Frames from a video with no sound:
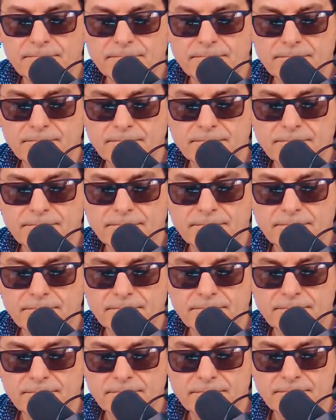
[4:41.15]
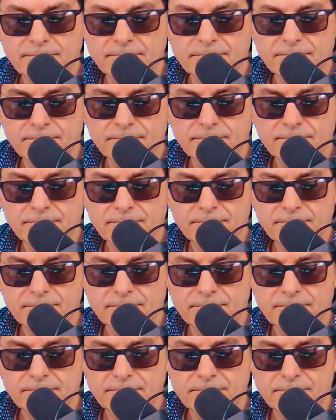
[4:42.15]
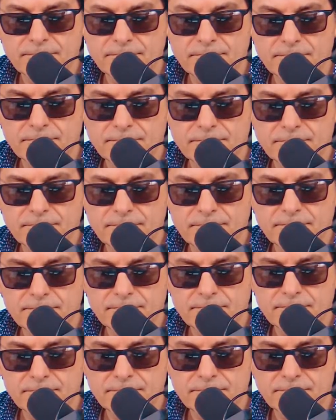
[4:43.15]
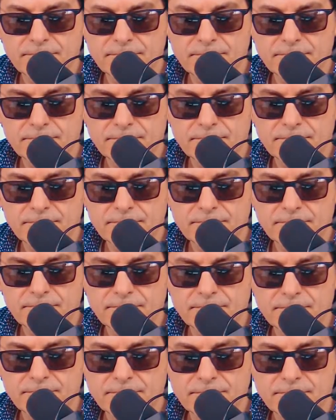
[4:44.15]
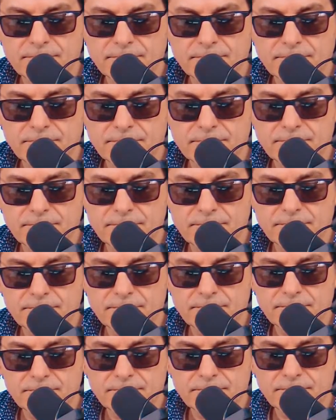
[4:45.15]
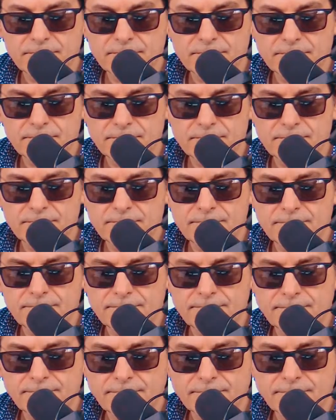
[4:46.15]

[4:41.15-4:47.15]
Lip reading: The person shown says nothing.